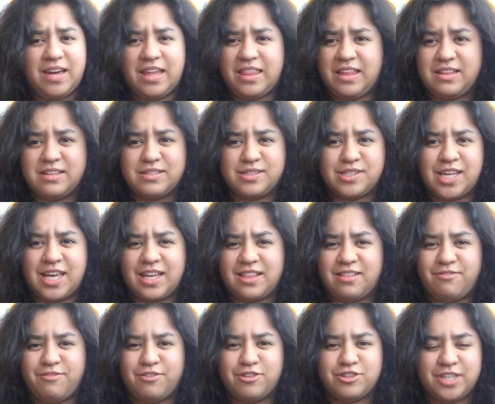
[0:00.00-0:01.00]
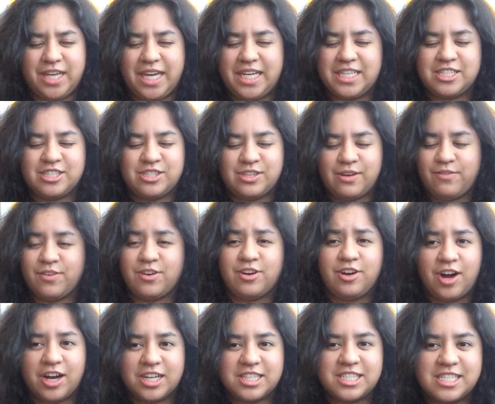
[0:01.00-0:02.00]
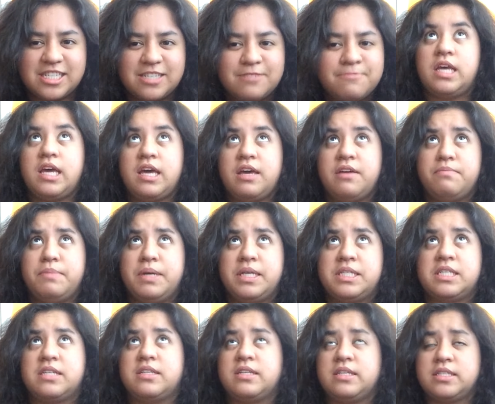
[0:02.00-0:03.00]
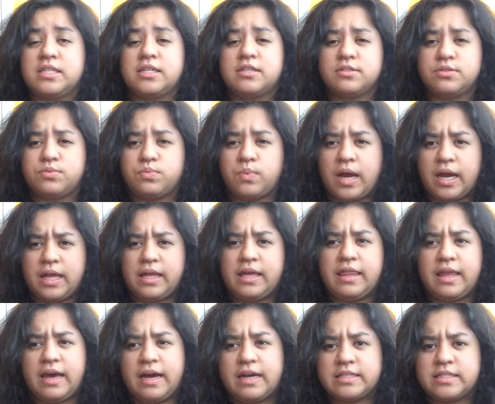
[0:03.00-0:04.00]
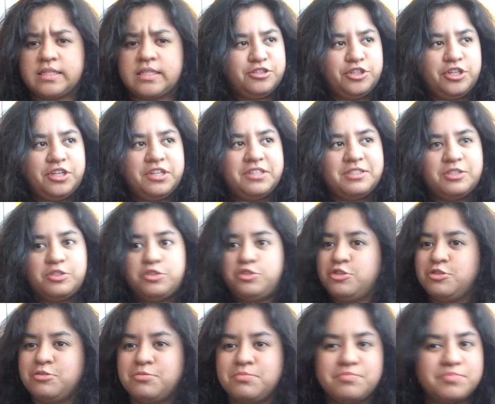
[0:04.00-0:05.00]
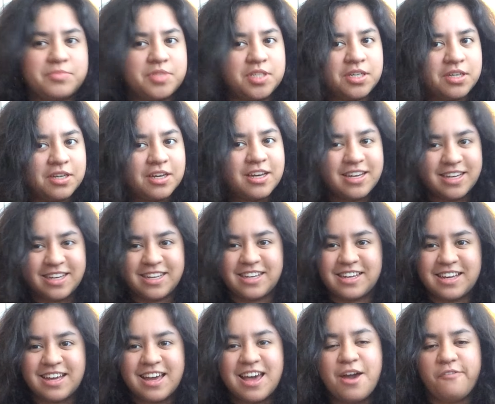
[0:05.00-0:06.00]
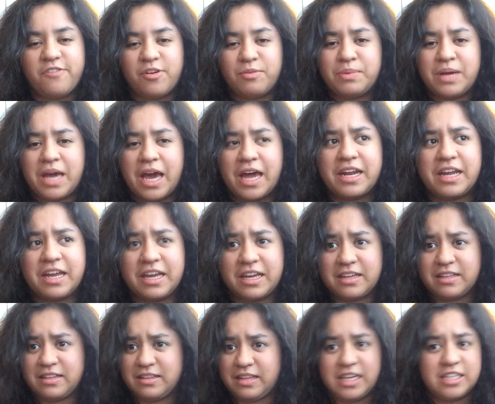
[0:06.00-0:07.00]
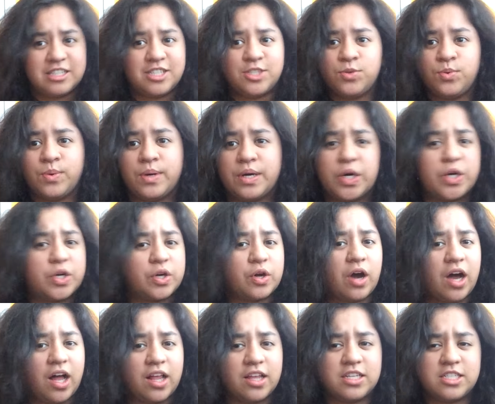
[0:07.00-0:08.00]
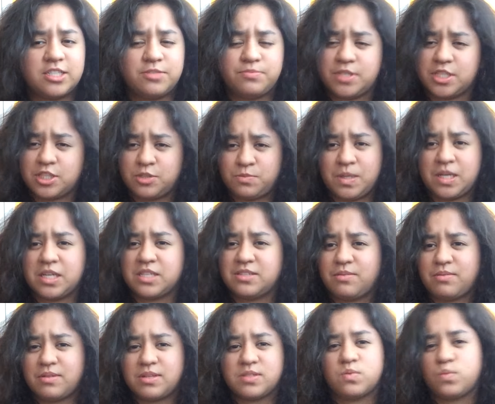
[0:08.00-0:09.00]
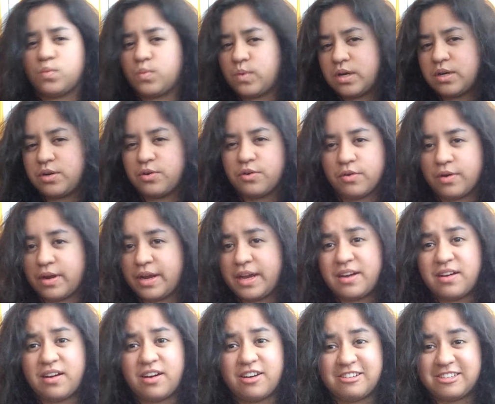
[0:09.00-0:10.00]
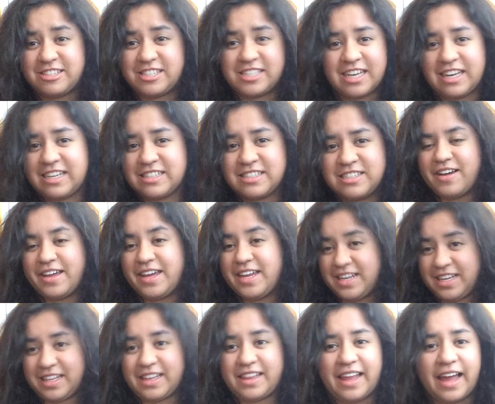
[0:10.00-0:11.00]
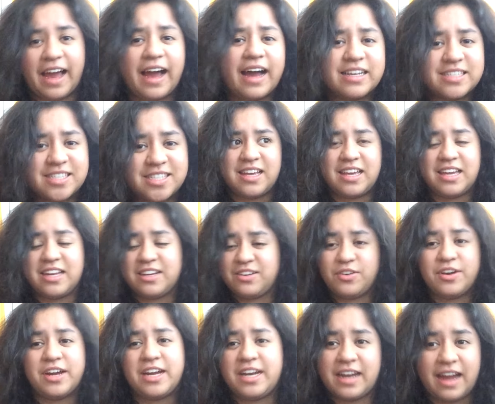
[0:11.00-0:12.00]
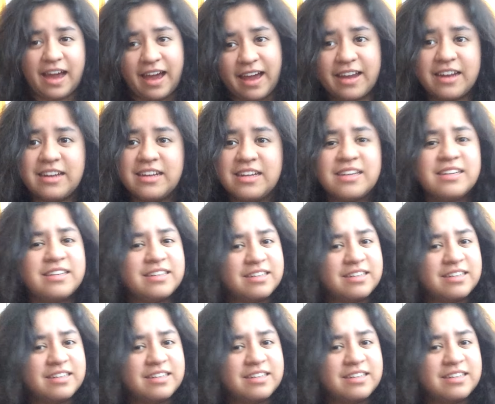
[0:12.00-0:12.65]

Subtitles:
I think this is like the first A she's ever gotten. Zay basically tells Riley that she is doomed from getting into a good college just because of this one grade on a test in a class in grade 9.